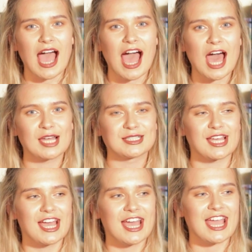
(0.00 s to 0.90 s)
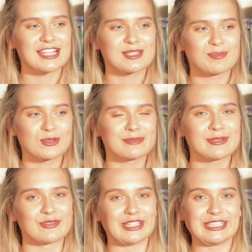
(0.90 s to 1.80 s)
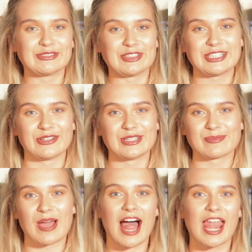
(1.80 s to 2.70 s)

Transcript: and it's supposed to be really good as well,